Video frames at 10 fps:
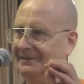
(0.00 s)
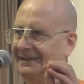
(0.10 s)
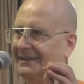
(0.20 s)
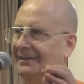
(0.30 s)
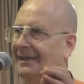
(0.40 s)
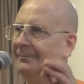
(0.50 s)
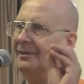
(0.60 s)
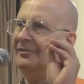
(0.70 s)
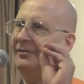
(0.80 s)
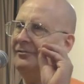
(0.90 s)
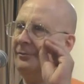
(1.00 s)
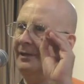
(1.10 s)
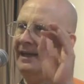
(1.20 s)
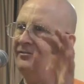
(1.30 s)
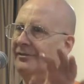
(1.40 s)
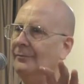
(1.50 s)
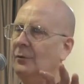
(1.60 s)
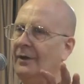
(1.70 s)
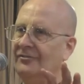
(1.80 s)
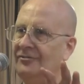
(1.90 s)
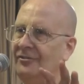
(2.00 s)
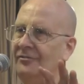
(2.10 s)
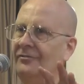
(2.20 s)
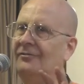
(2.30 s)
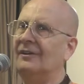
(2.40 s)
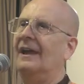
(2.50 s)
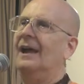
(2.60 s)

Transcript: The hypnotist will ask them questions,